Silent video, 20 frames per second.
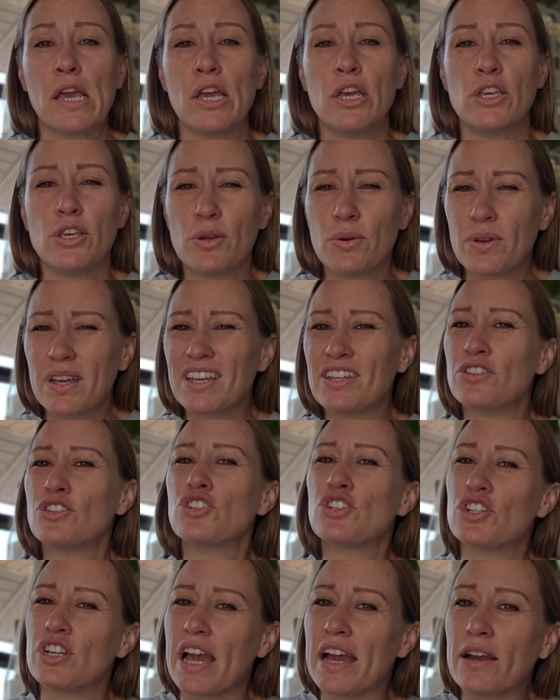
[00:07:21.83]
You can
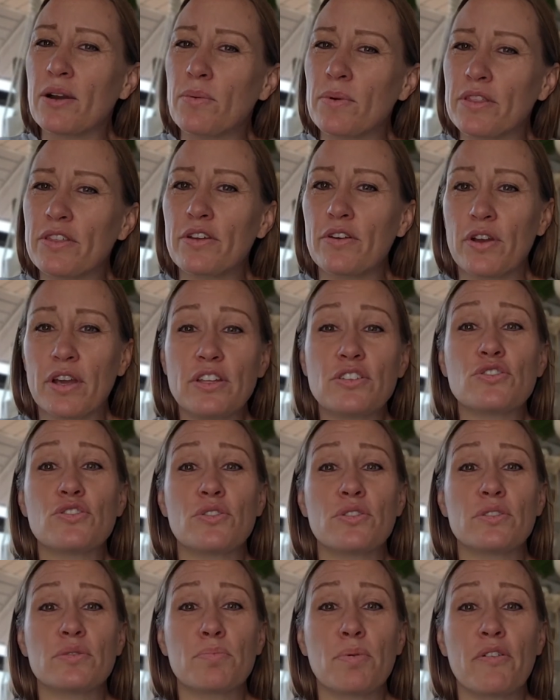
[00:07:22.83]
check with your
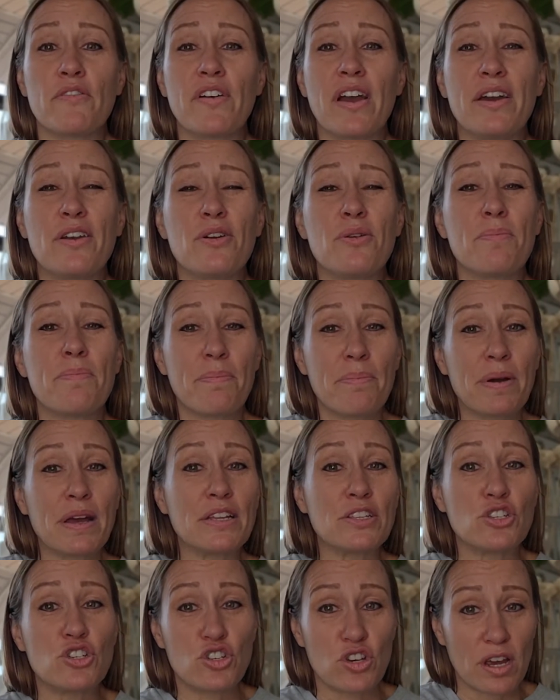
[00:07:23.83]
insurance provider,
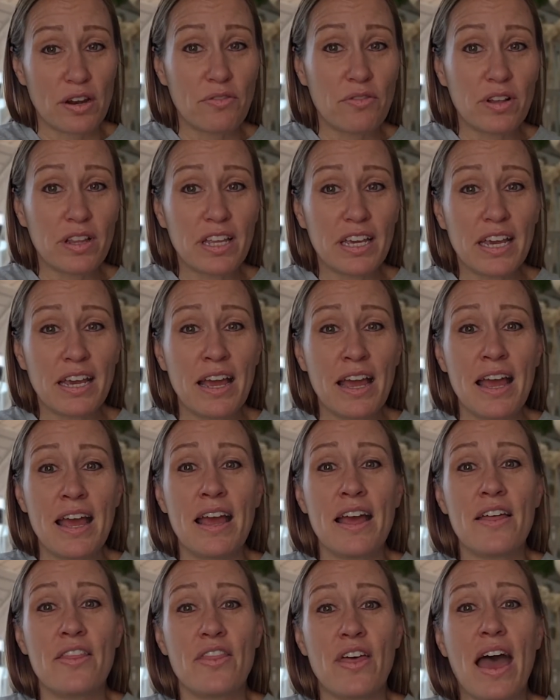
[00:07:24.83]
but generally,
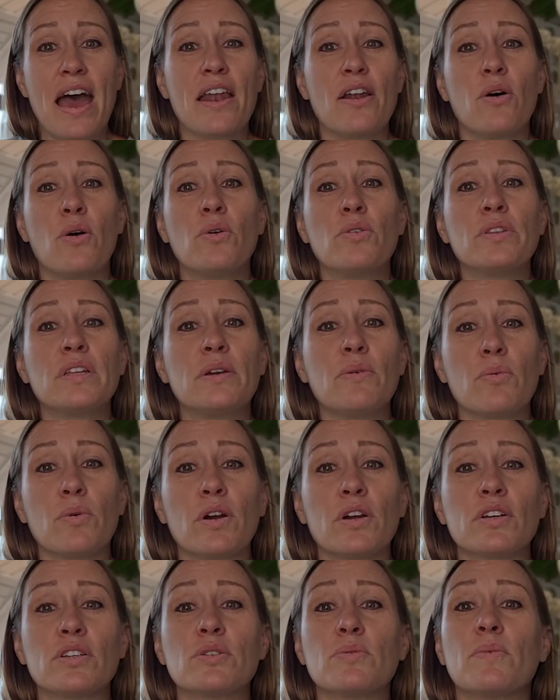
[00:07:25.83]
that only
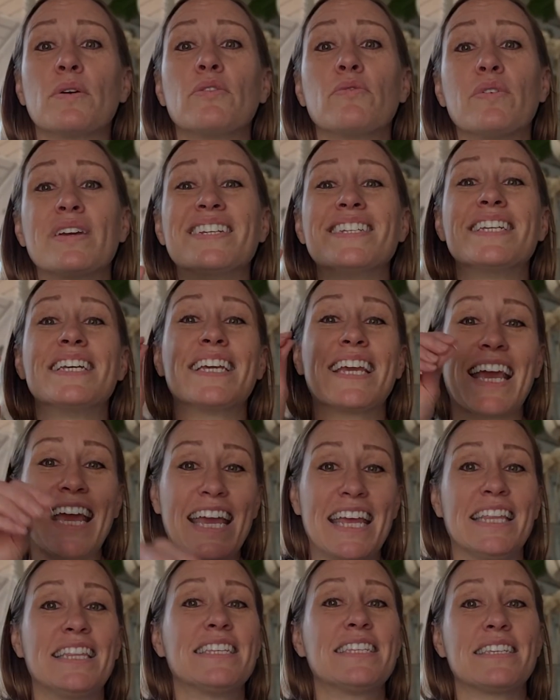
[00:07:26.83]
works when renting
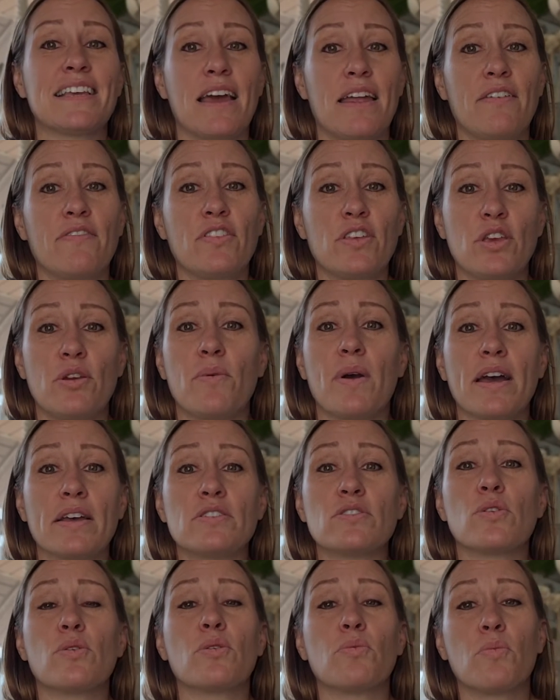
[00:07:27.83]
inside of the
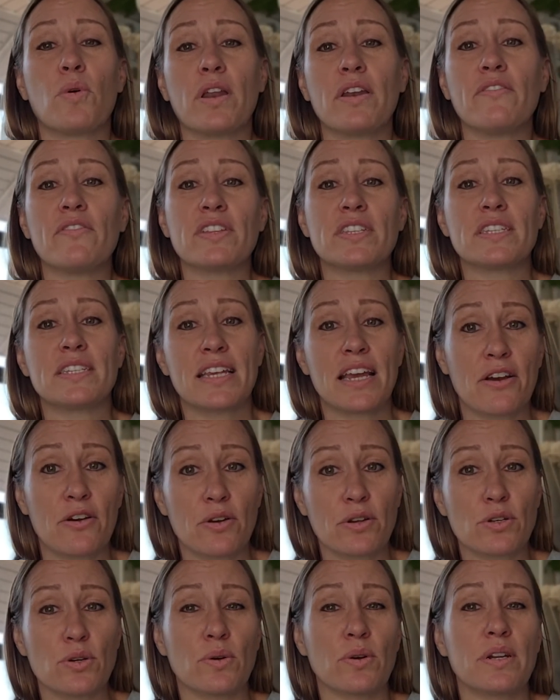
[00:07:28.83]
US or one of its
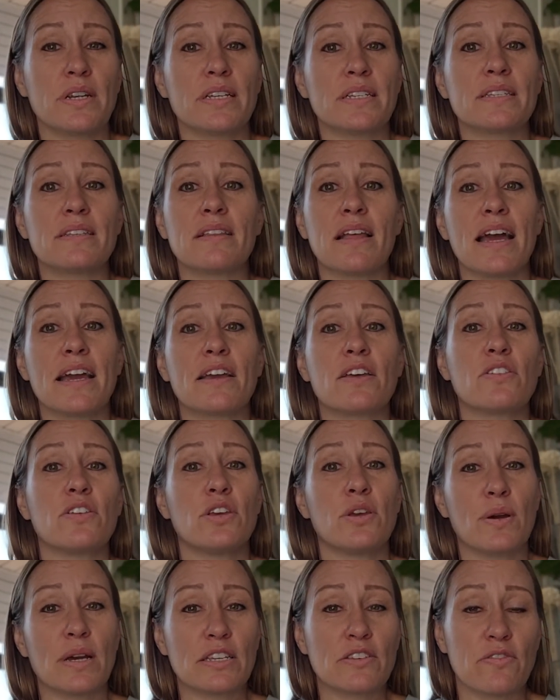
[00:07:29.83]
territories like
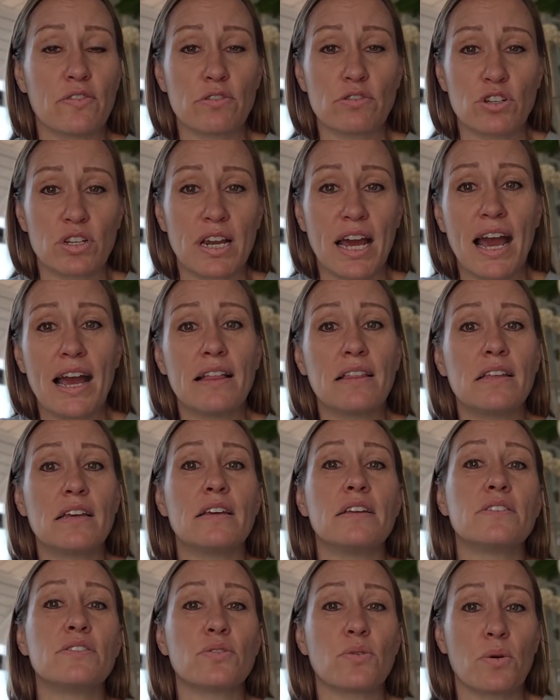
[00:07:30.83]
the US Virgin
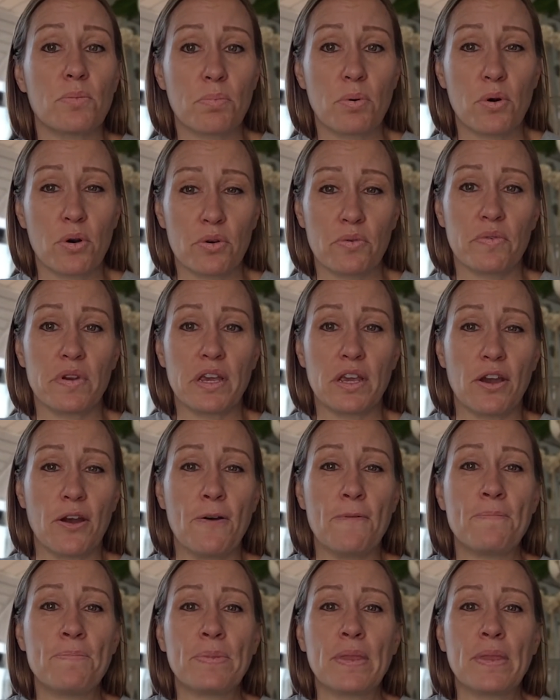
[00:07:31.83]
Islands or Puerto Rico.